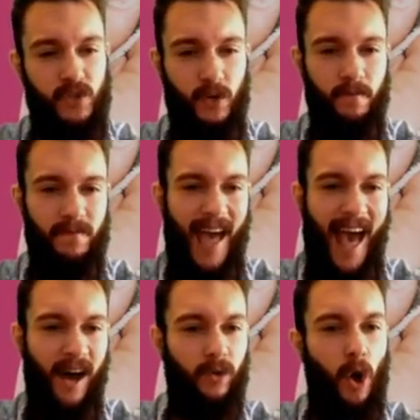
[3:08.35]
So
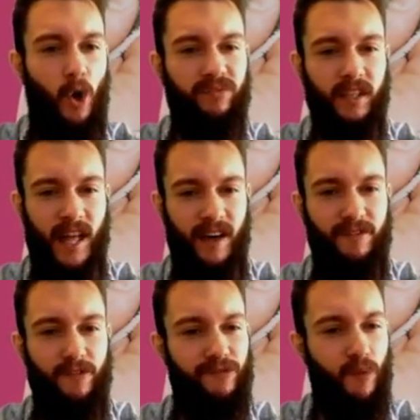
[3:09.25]
out of
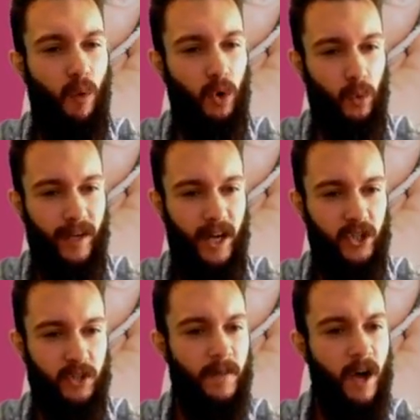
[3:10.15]
love for
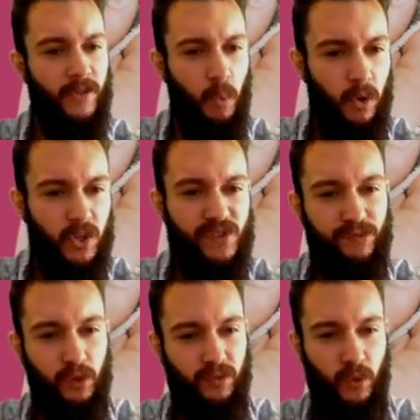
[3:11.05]
creation. The world is
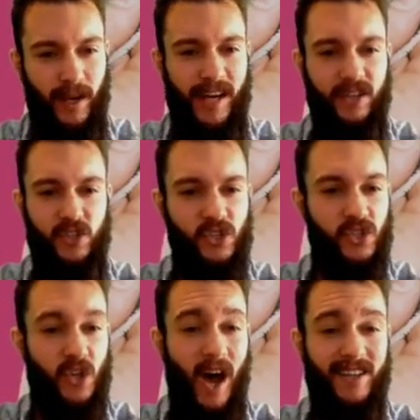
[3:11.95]
full of creators,
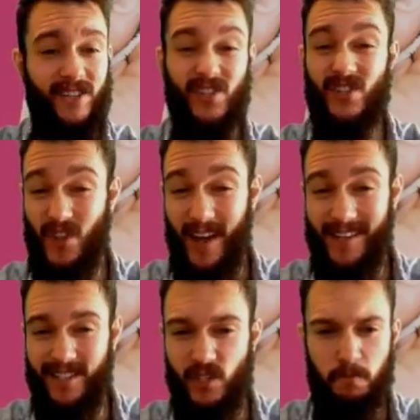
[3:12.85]
designers,
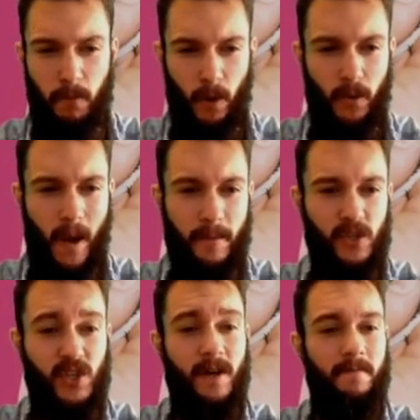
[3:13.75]
scientists, programmers,